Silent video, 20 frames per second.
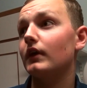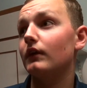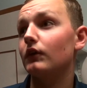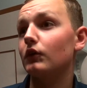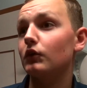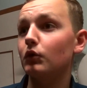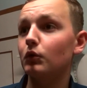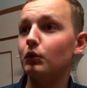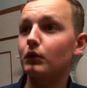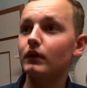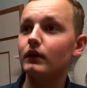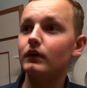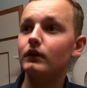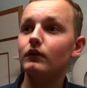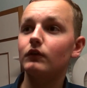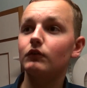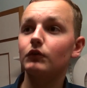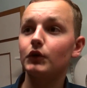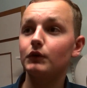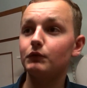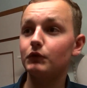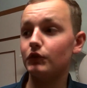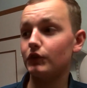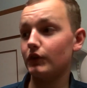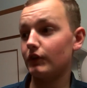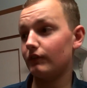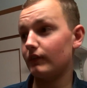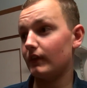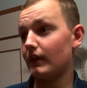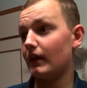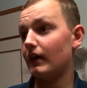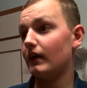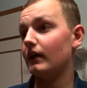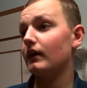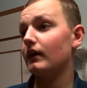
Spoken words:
in the corner of the room, just over there.